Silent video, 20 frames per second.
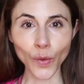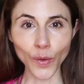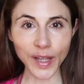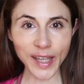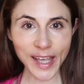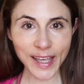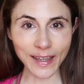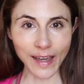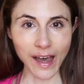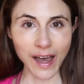Well,
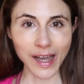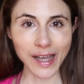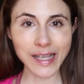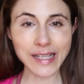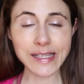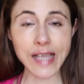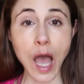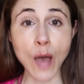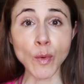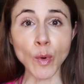hey
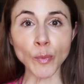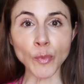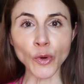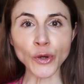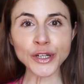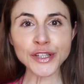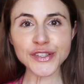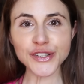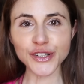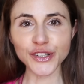guys, I'm a
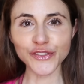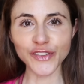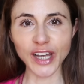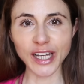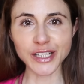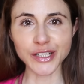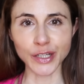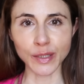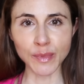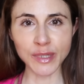board
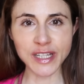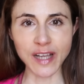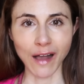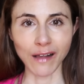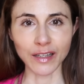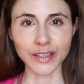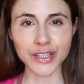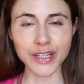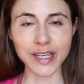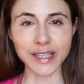certified
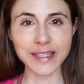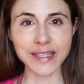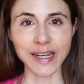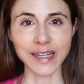dermatologist